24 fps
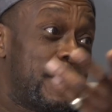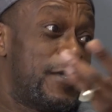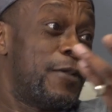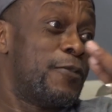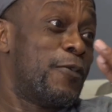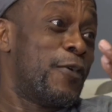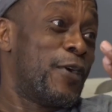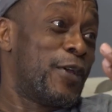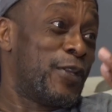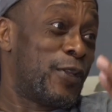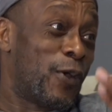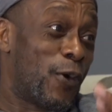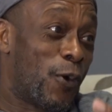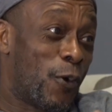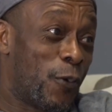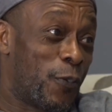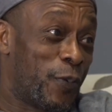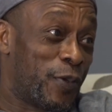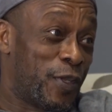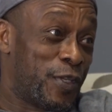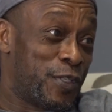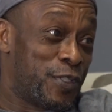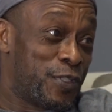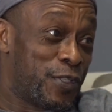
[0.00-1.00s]
wanted to
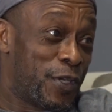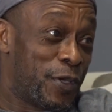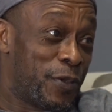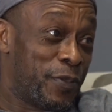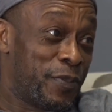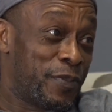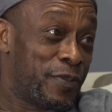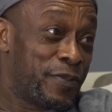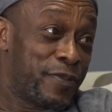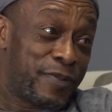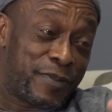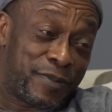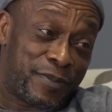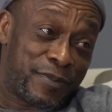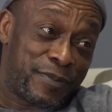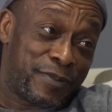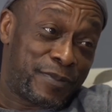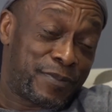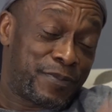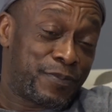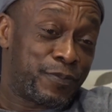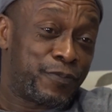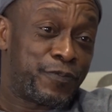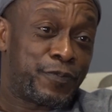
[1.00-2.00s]
open a gym,
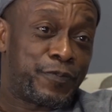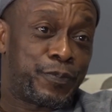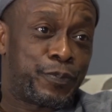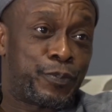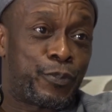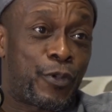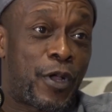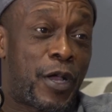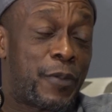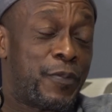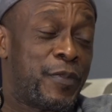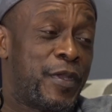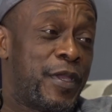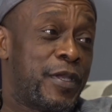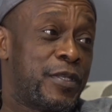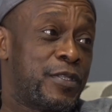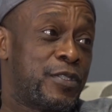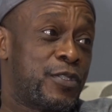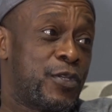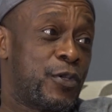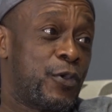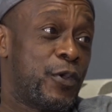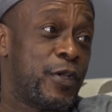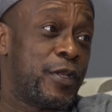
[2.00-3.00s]
brought me
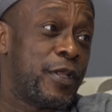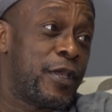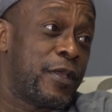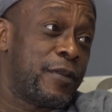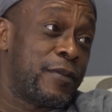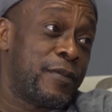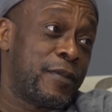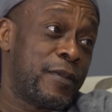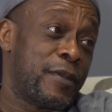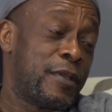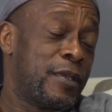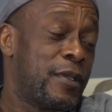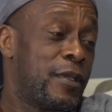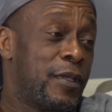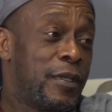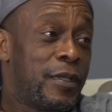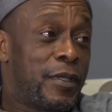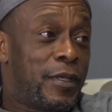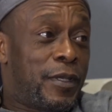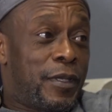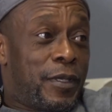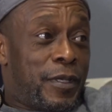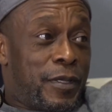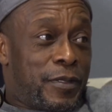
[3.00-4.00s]
into it, and
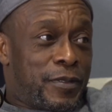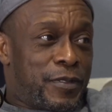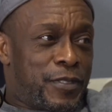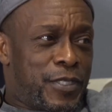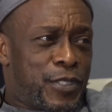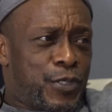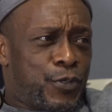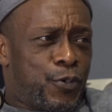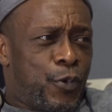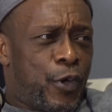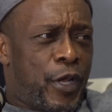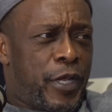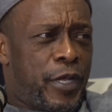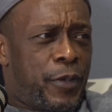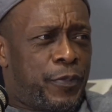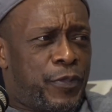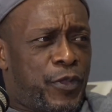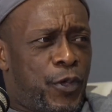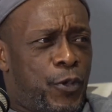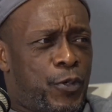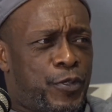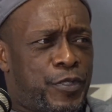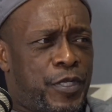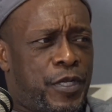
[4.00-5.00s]
this is why I'm
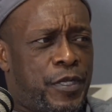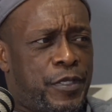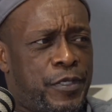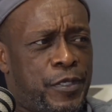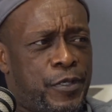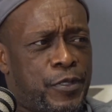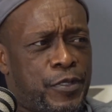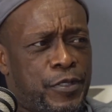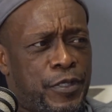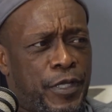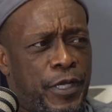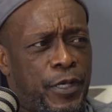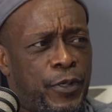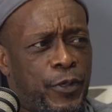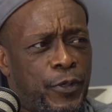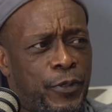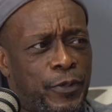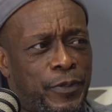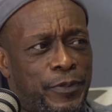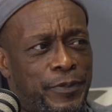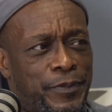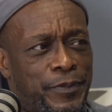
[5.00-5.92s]
13 years later,